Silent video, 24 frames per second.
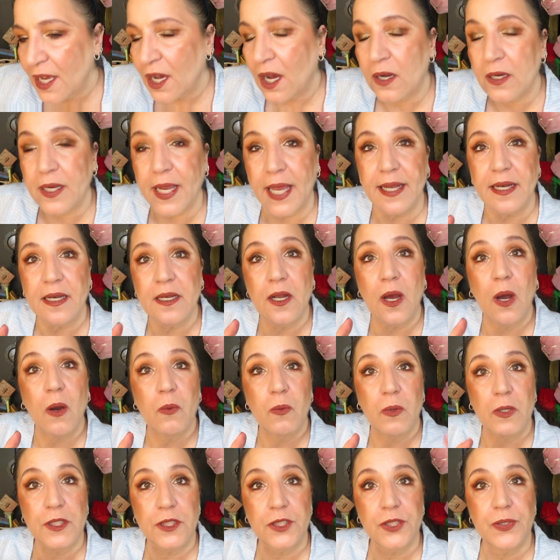Okay, no,
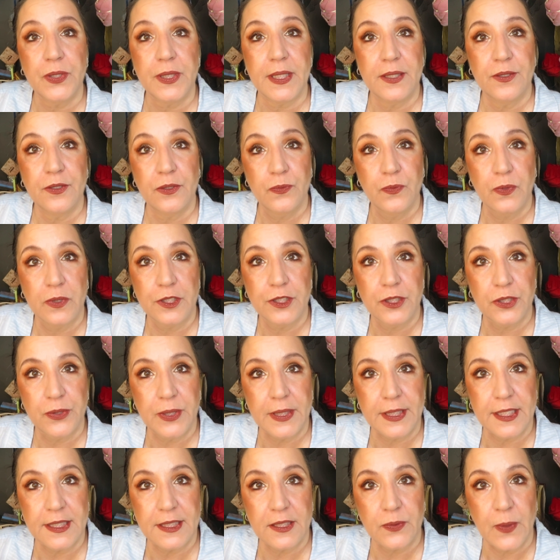we'll do
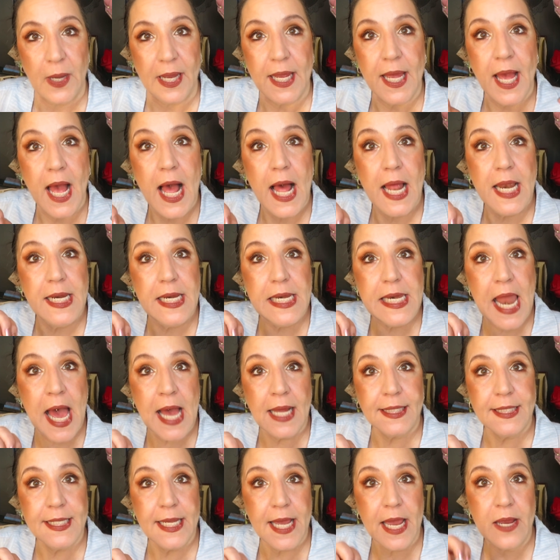it this way.
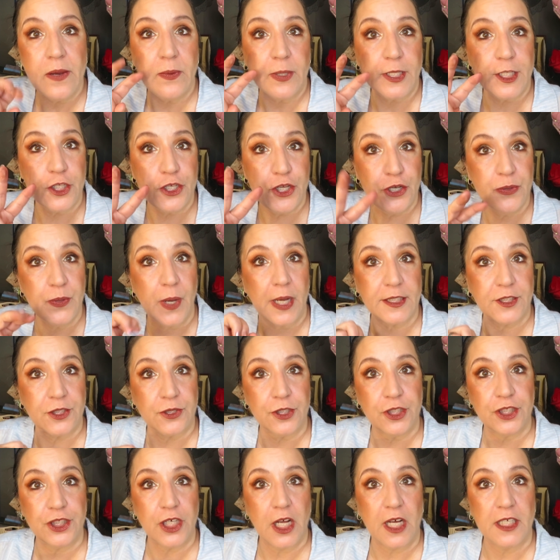Latte with 2
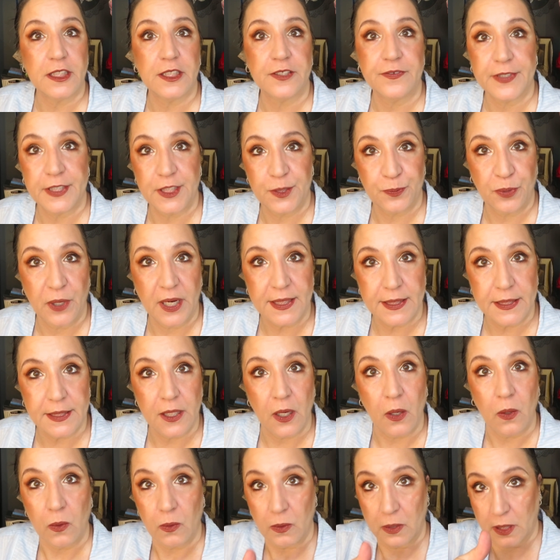extra shots of
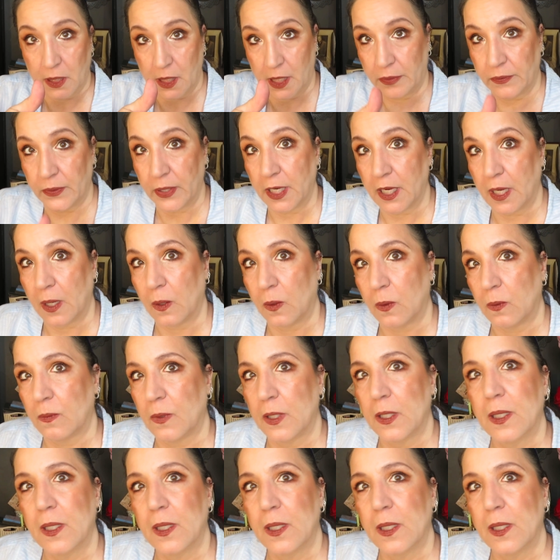espresso. There we go.